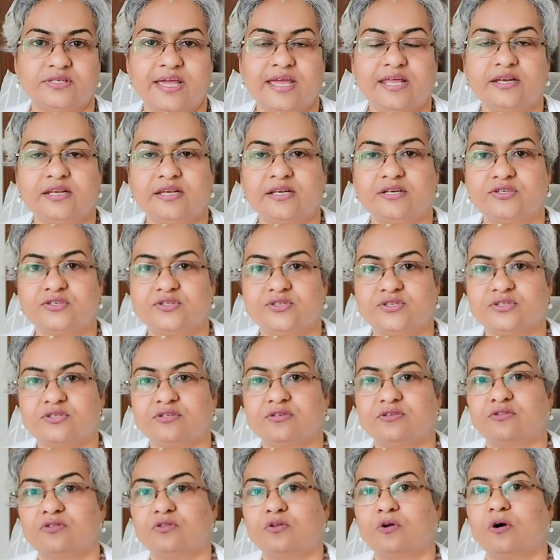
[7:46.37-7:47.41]
and it's
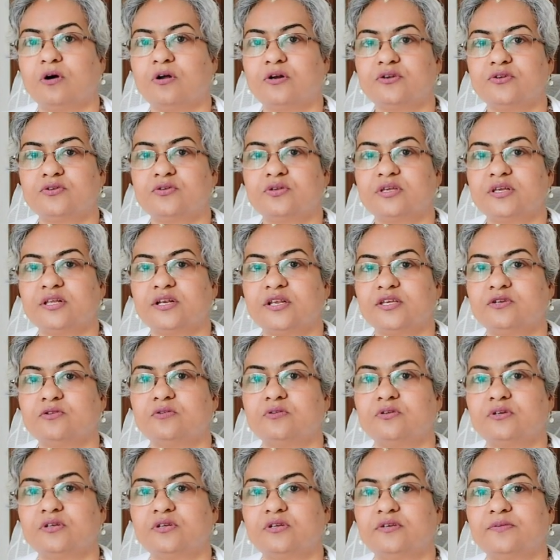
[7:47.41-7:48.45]
not really
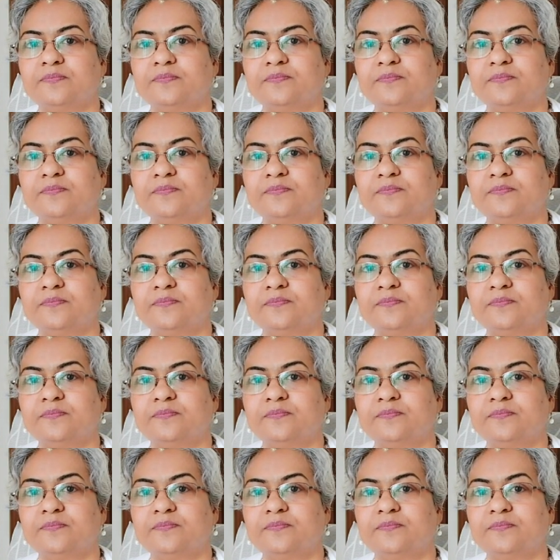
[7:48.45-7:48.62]
good,